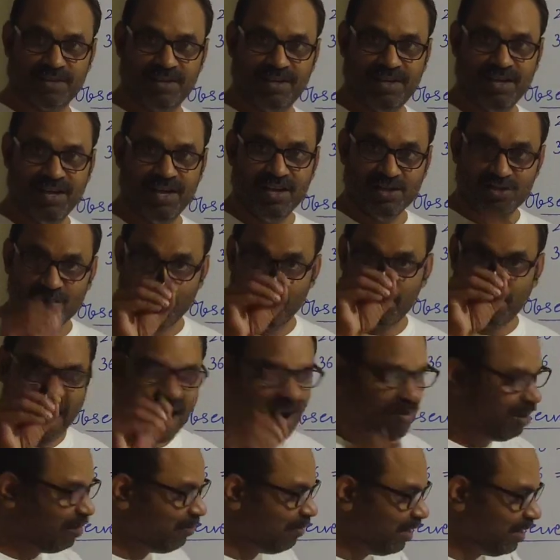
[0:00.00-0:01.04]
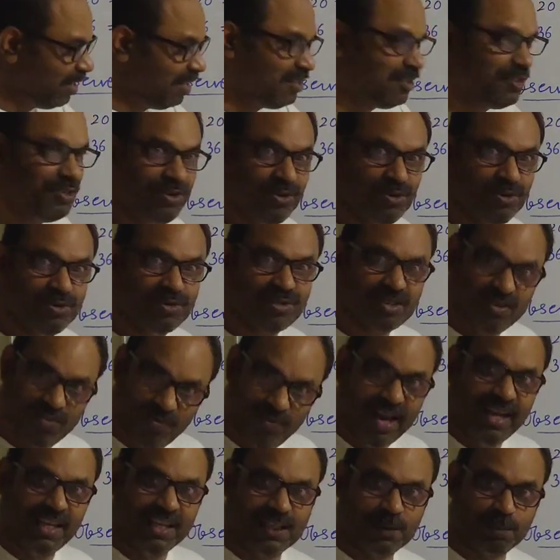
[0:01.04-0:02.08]
3. So power word is used
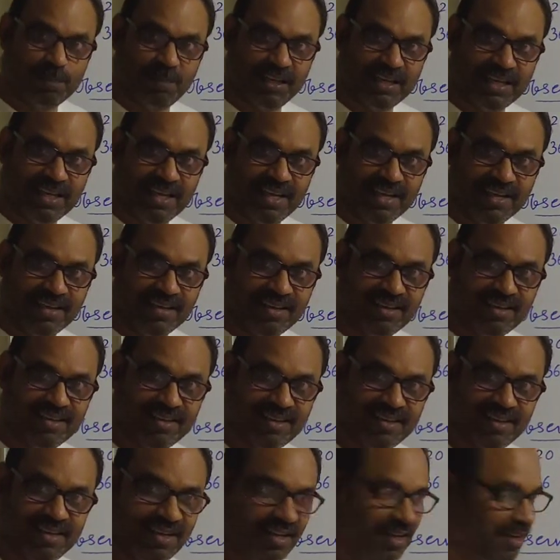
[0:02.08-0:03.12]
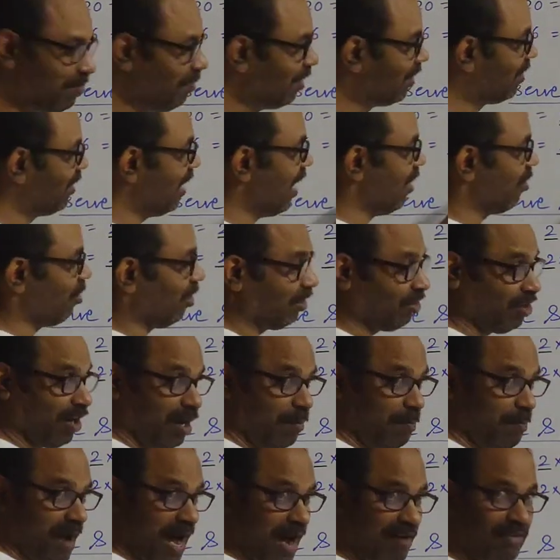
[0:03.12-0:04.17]
while speaking. But they are not
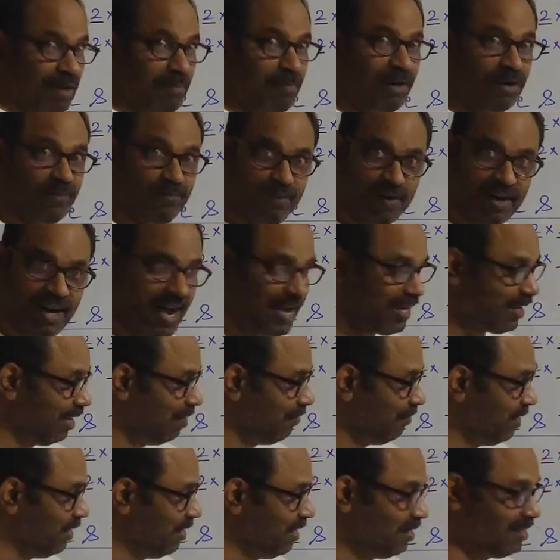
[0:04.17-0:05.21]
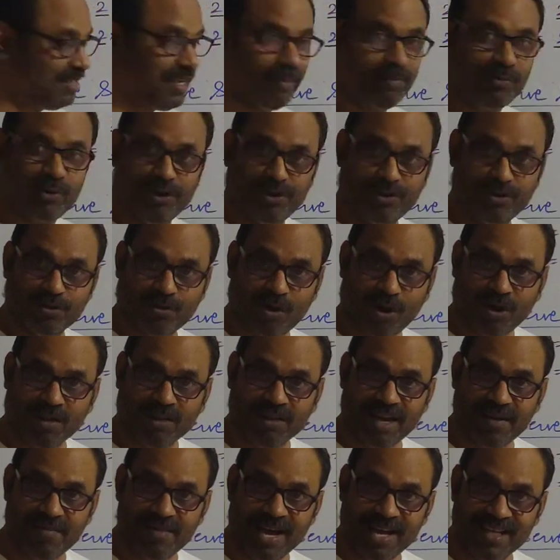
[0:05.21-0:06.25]
called power. But for our convenience, I am going to call
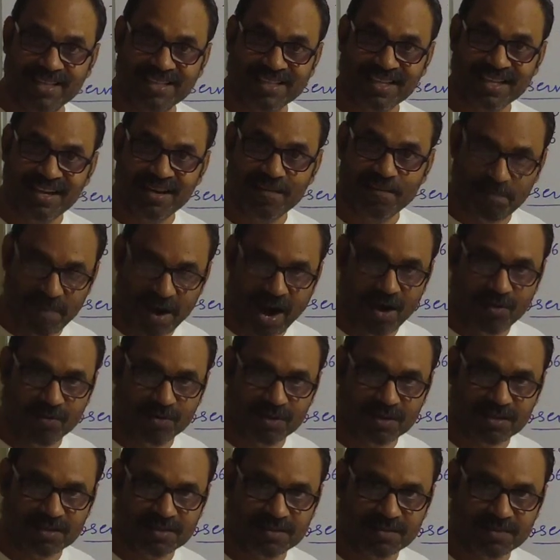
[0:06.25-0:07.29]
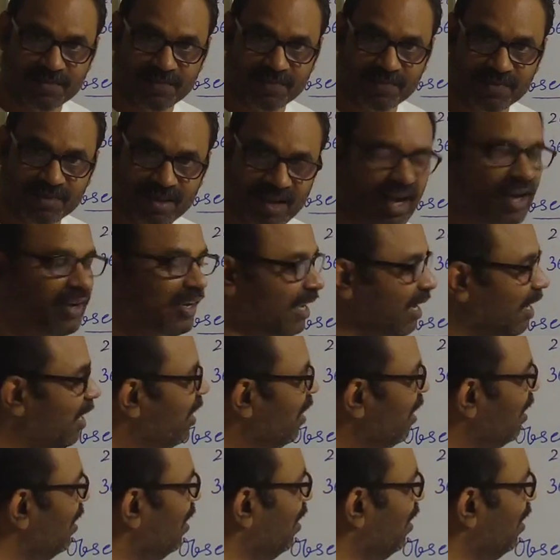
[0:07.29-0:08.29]
them as powers. Okay.